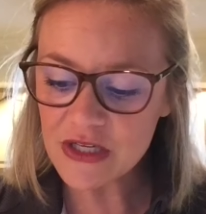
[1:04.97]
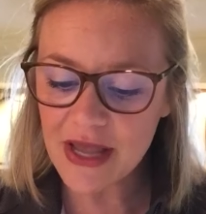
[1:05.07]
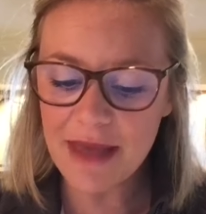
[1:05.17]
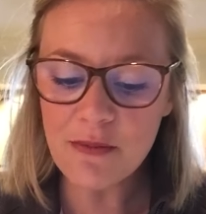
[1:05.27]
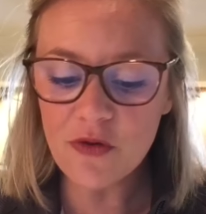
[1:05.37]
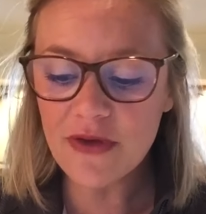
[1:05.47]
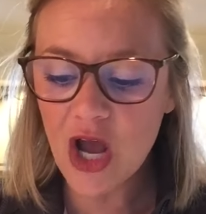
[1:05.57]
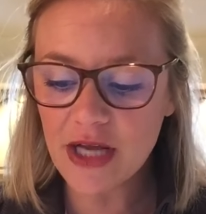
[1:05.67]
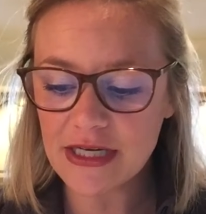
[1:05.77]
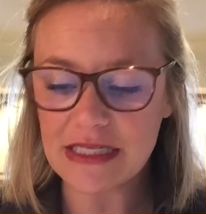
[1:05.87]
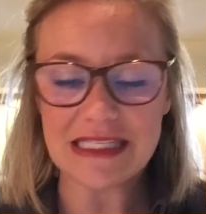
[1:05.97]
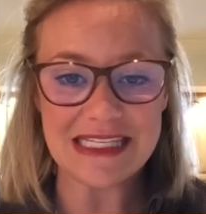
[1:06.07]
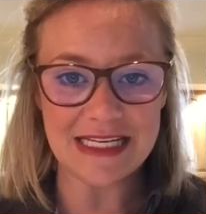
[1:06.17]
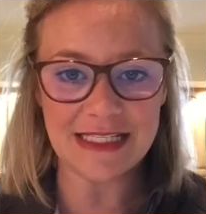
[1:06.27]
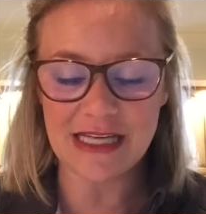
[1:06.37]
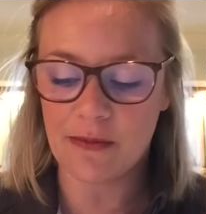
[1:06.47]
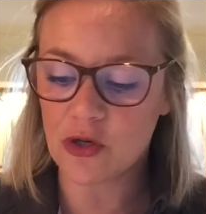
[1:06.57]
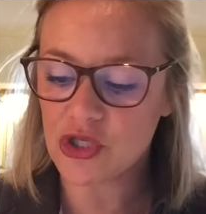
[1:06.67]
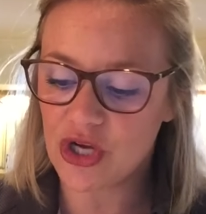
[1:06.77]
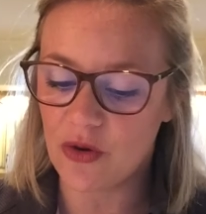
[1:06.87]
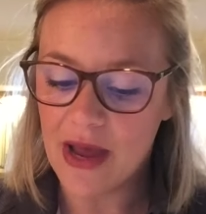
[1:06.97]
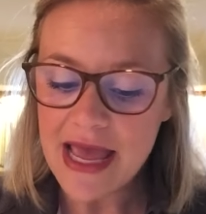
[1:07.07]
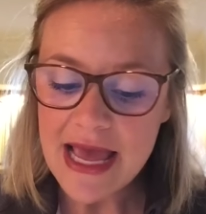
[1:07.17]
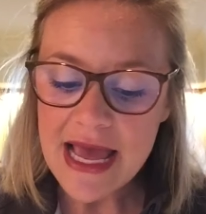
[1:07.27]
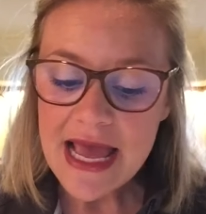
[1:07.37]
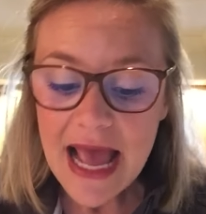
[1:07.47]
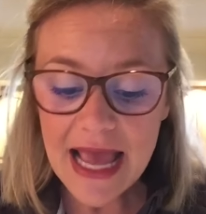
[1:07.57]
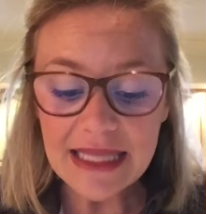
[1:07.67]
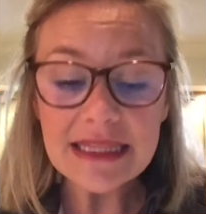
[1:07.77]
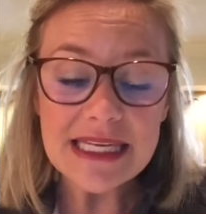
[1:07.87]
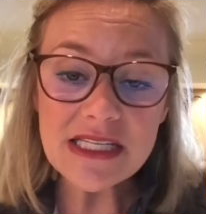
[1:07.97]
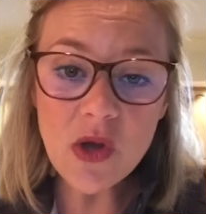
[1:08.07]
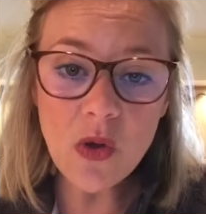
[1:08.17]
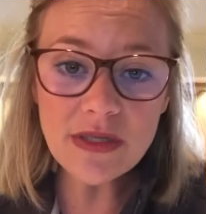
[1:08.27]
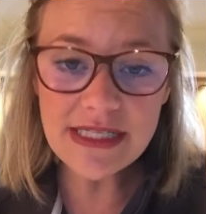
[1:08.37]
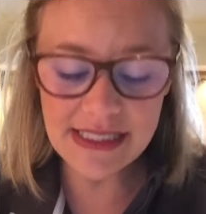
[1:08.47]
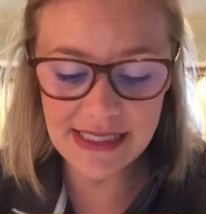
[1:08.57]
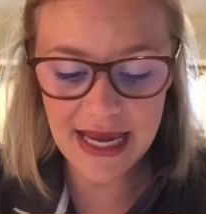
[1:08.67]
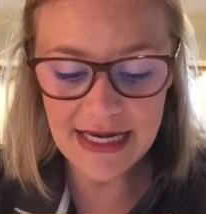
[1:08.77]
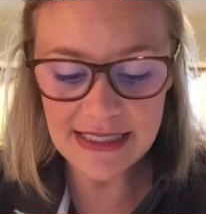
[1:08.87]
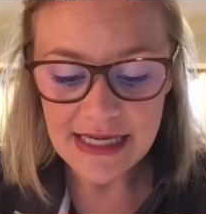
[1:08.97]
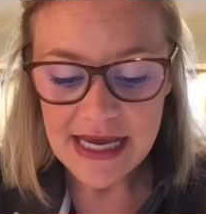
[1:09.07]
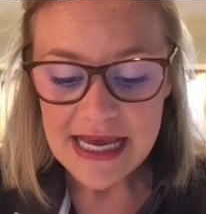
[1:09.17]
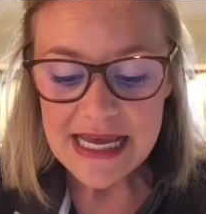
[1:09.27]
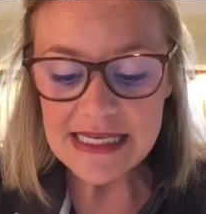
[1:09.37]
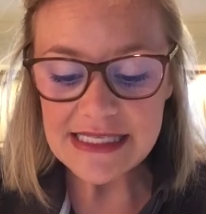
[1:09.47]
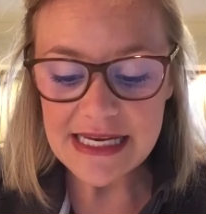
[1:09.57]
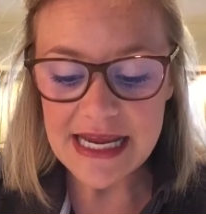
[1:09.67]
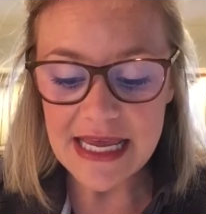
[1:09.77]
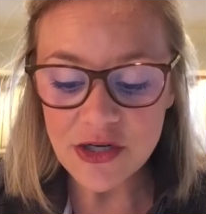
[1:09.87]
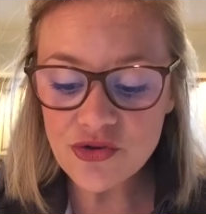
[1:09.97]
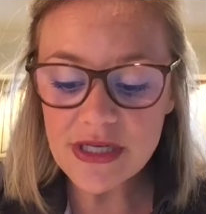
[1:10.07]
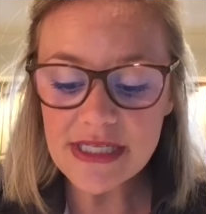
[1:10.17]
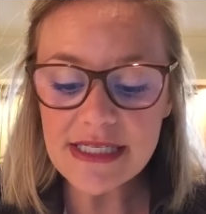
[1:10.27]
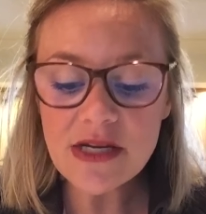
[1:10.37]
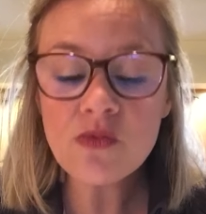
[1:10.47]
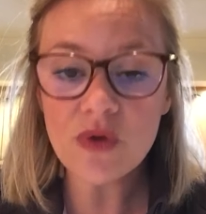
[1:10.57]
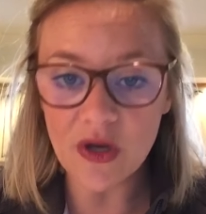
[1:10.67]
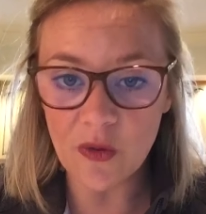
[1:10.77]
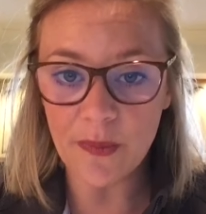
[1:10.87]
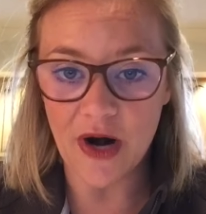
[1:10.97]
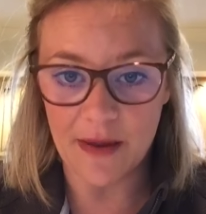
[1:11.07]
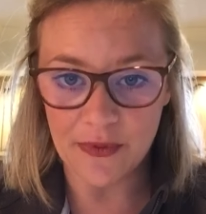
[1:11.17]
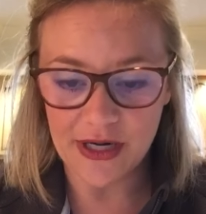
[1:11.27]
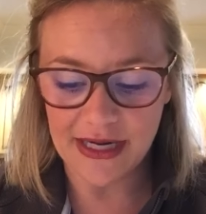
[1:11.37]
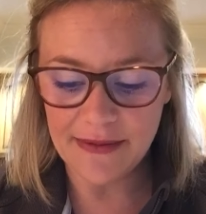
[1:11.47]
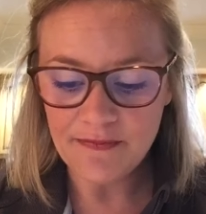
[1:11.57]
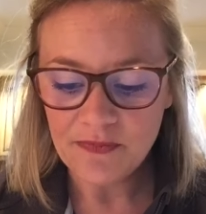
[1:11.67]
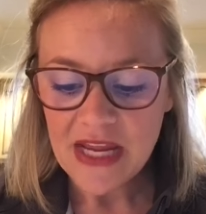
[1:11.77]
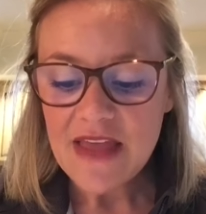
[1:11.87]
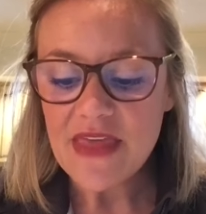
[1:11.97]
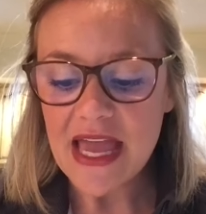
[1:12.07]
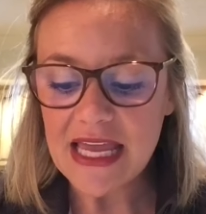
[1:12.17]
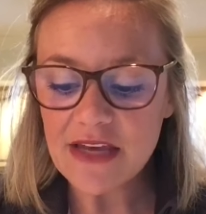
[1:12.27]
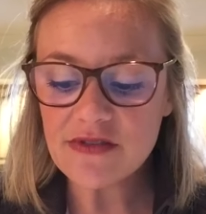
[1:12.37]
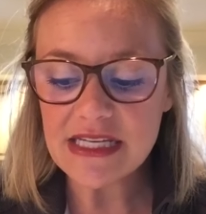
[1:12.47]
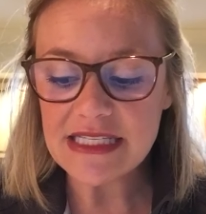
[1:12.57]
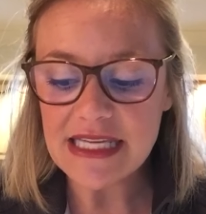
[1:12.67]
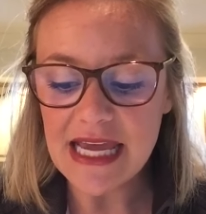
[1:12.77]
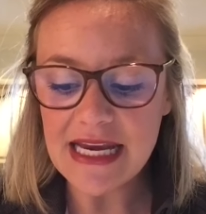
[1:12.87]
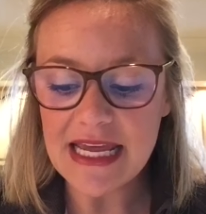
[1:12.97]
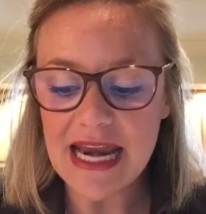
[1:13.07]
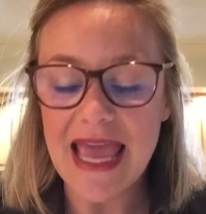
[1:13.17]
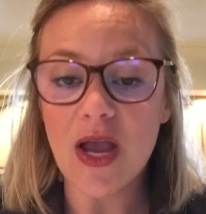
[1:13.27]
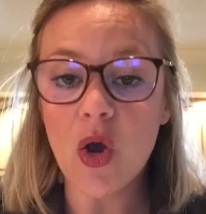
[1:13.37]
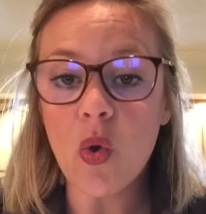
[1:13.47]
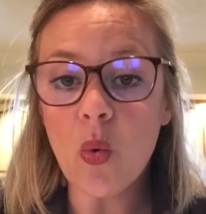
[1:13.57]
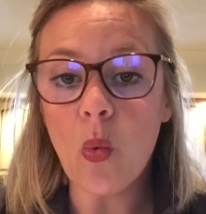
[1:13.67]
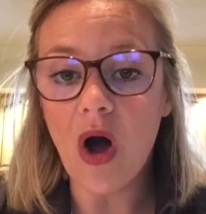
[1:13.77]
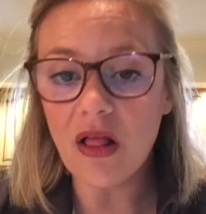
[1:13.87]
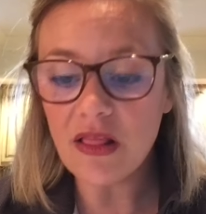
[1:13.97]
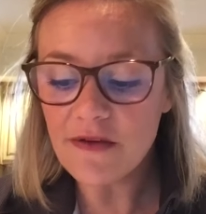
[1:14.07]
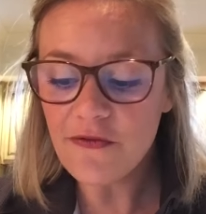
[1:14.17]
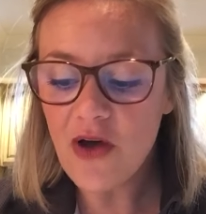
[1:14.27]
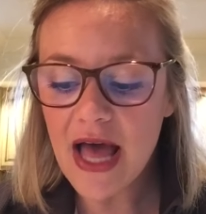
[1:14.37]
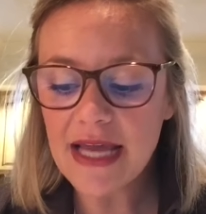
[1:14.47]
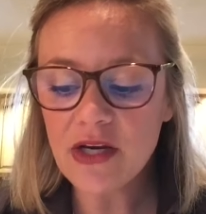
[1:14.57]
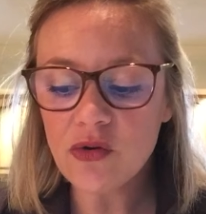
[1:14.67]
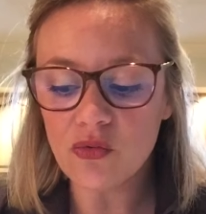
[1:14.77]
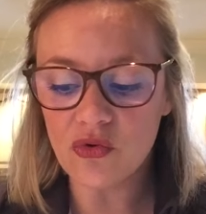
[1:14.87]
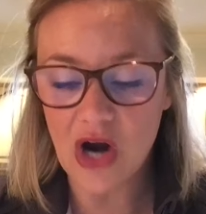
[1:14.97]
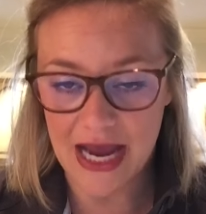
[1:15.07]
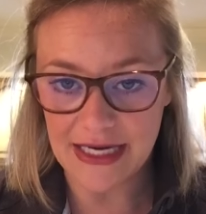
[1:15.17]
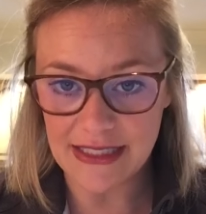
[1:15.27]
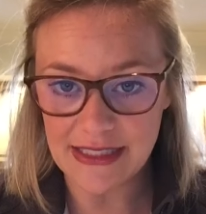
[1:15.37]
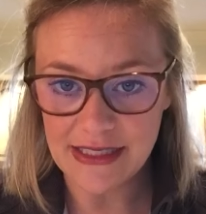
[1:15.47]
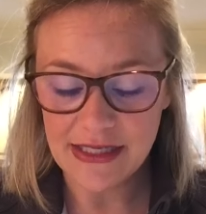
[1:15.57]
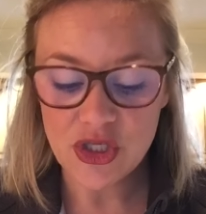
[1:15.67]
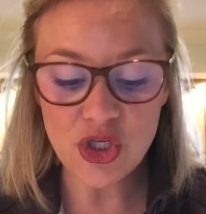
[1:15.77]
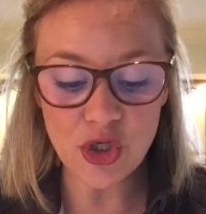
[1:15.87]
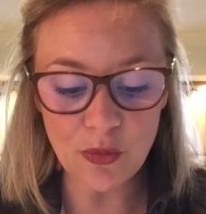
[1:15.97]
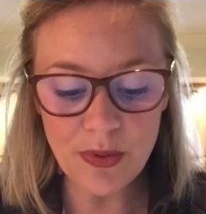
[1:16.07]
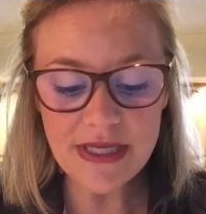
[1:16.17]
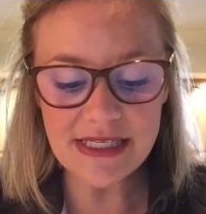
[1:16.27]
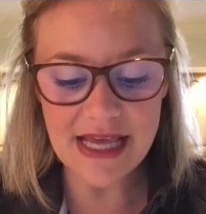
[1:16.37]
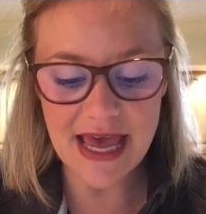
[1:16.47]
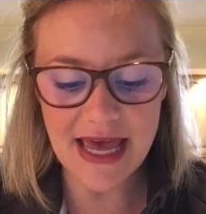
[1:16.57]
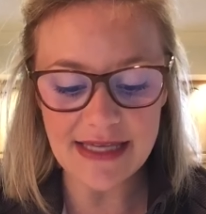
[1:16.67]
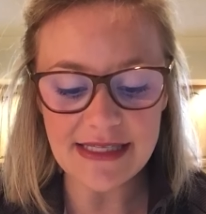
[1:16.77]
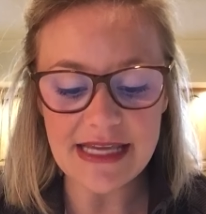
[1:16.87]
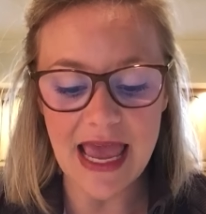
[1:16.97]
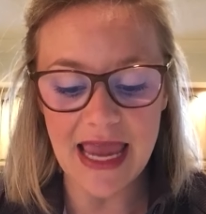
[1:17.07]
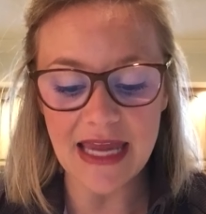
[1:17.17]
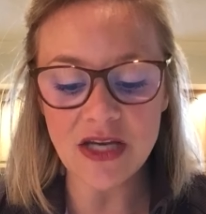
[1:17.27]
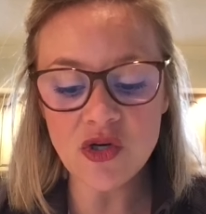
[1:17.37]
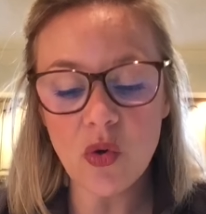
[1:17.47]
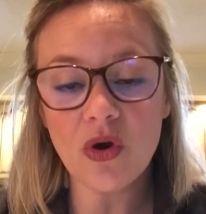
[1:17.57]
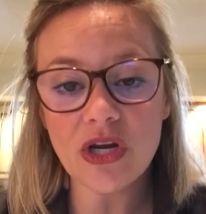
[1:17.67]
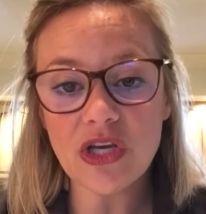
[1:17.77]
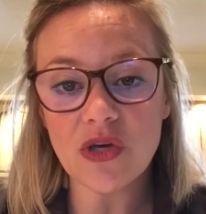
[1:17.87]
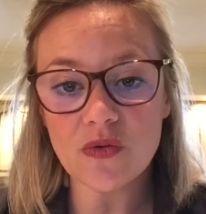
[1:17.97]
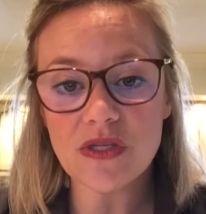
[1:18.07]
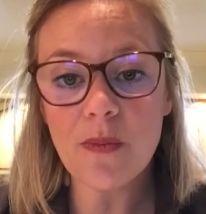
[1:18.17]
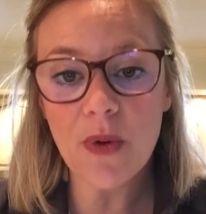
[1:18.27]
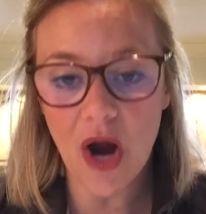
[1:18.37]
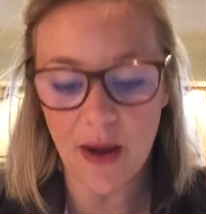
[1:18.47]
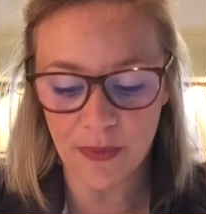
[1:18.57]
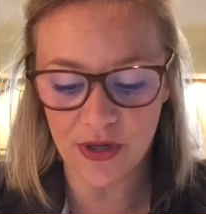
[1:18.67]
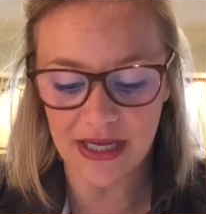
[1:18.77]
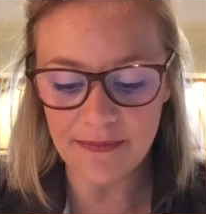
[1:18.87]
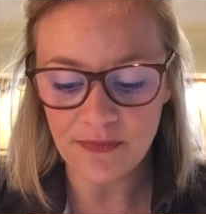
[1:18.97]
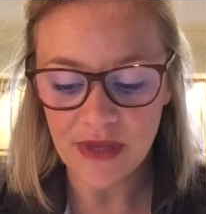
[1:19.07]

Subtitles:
Okay, moving on, sentence number 2. A leasehold estate is an interest in real property that gives a tenant a qualified right to possess and or use the property